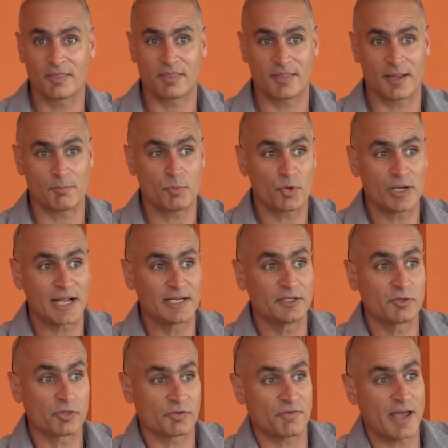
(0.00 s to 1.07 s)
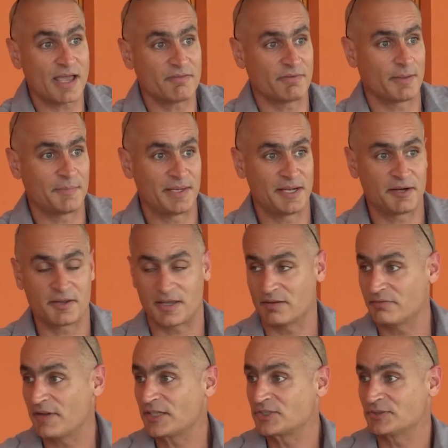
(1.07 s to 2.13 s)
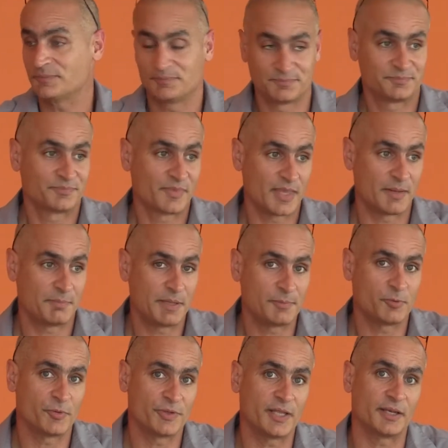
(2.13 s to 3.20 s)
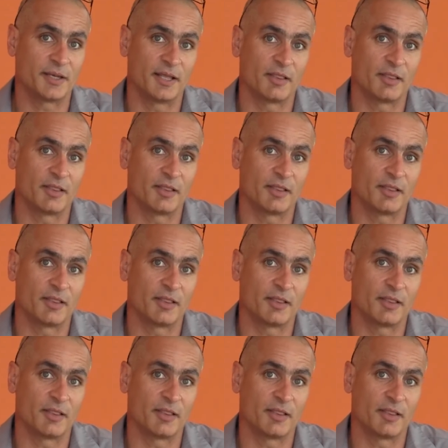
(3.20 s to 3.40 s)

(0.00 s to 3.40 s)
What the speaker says: they're more likely to survive a malaria infection than people with none.